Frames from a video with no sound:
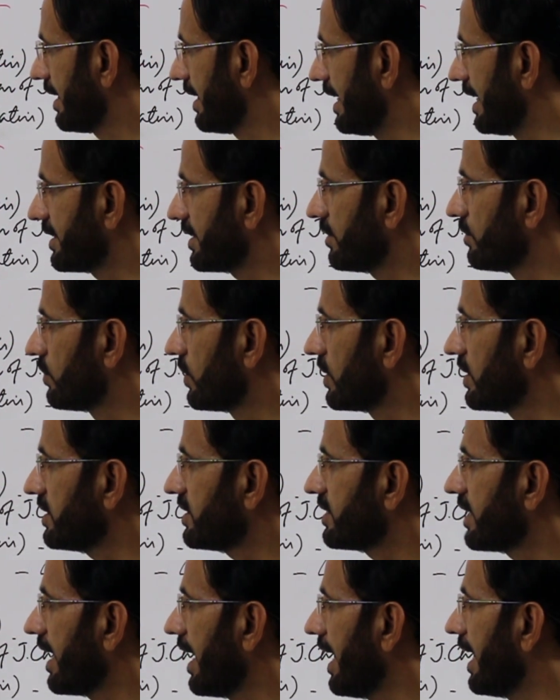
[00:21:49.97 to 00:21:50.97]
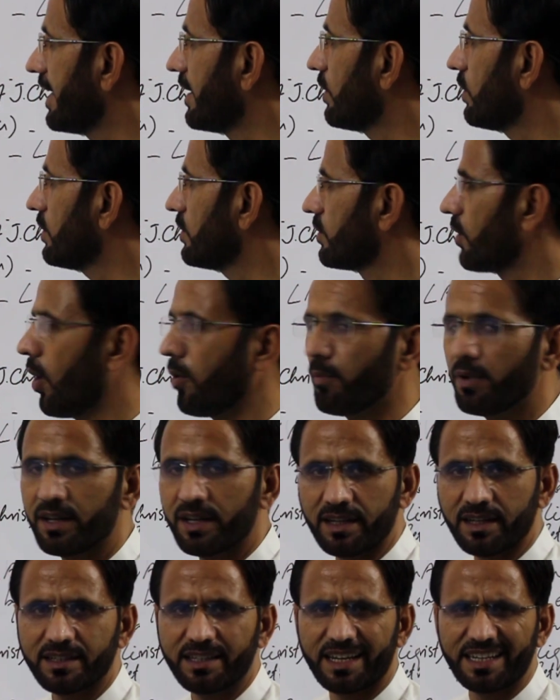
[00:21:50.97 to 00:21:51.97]
Latin words, Anno
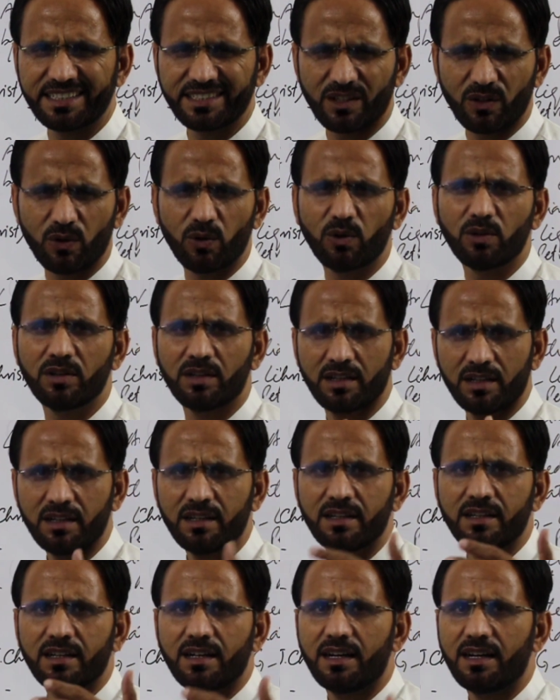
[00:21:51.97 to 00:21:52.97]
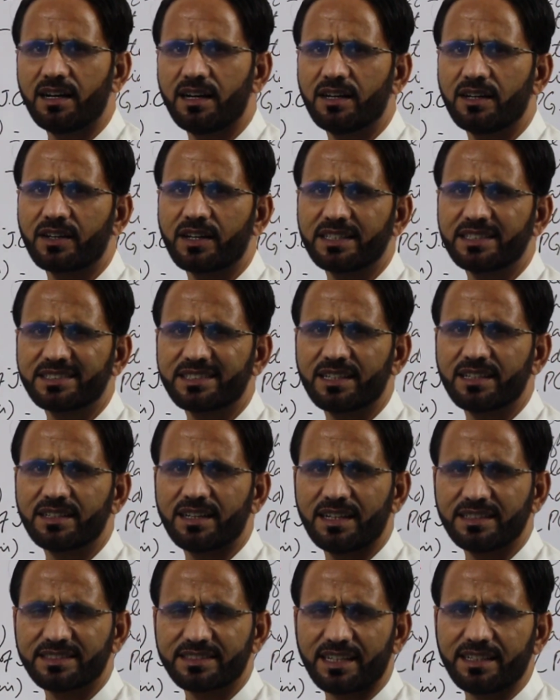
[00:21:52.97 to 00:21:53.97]
Domini, there is a whole, uh, I can say
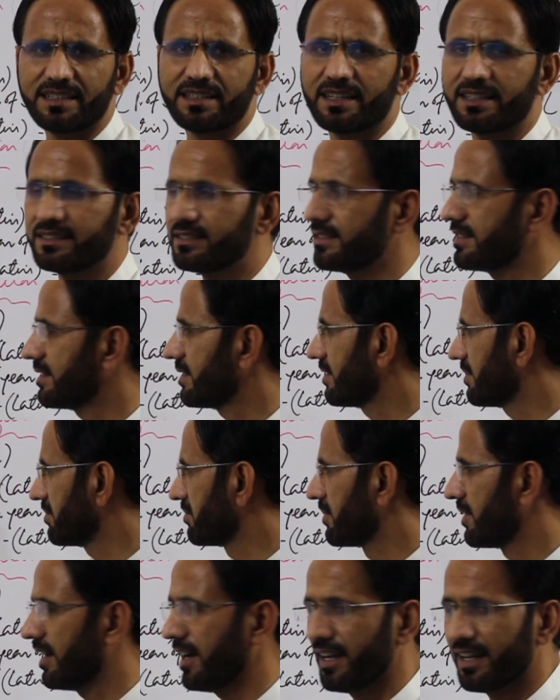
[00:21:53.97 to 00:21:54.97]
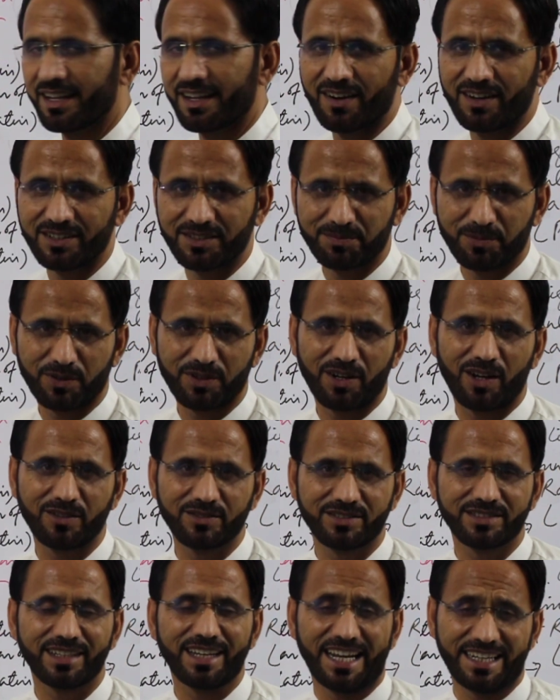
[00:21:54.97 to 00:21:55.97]
a sentence, I can't
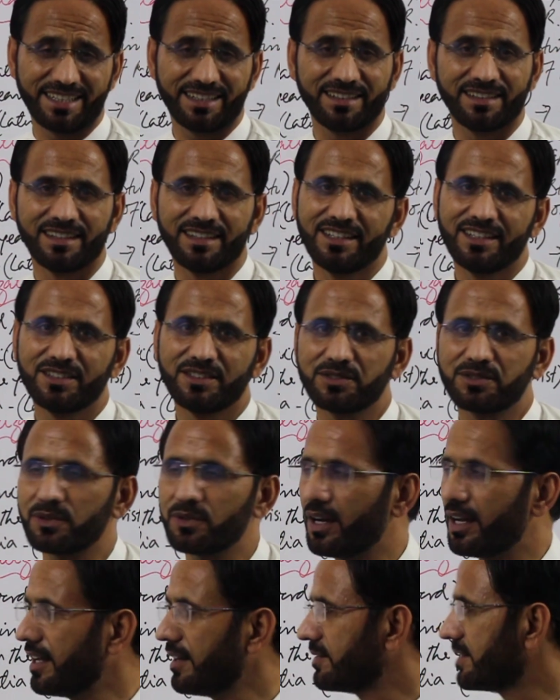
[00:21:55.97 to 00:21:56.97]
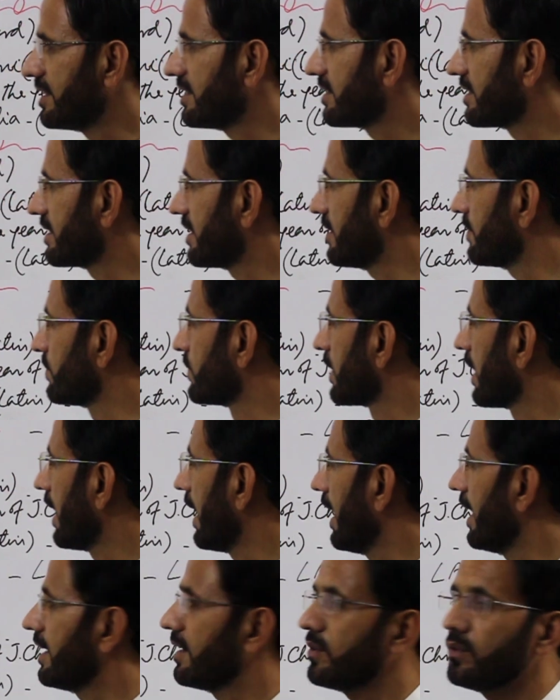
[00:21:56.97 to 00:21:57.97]
pronounce Latin, so I have just written
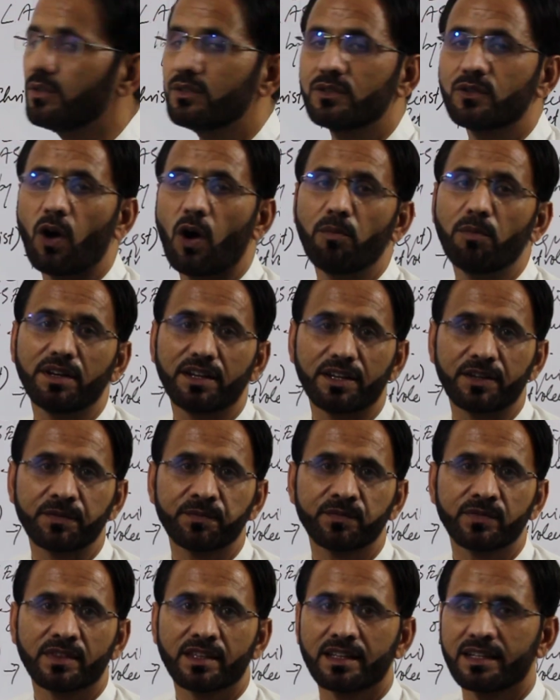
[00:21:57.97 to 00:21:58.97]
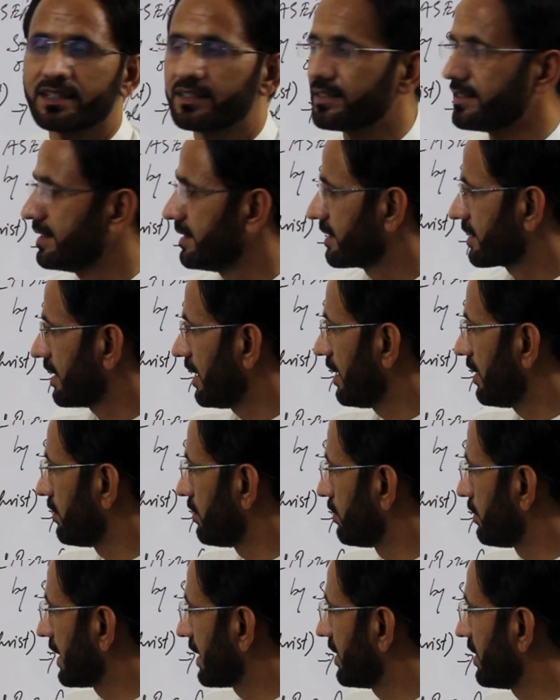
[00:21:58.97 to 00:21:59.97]
Anno Domini, jiska
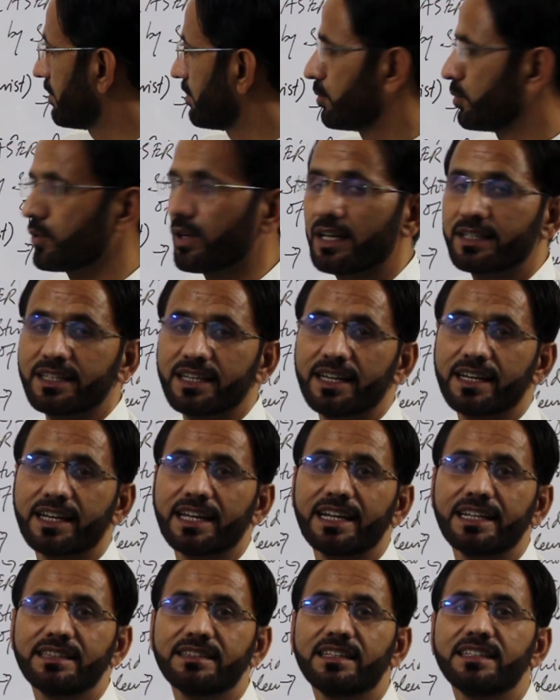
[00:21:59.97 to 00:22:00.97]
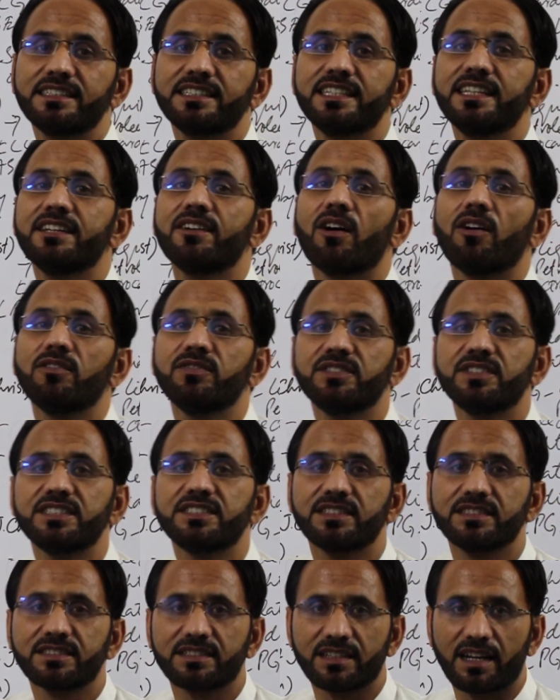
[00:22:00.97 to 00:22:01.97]
matlab pura ye hai ki in the year of
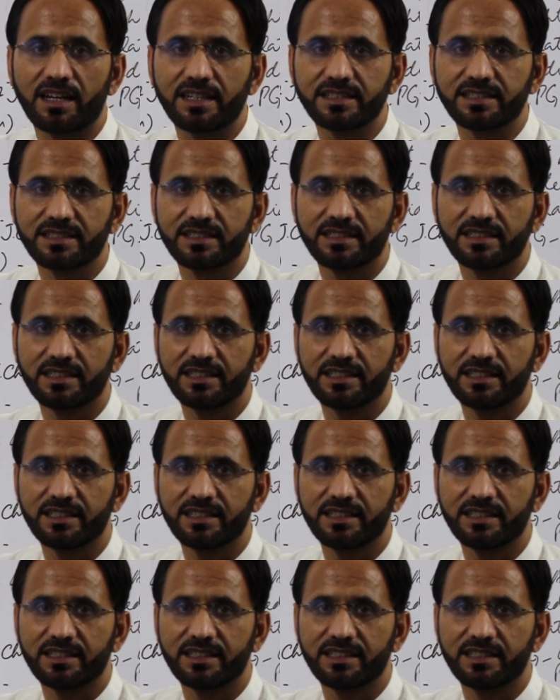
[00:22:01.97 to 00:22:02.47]
Jesus Christ,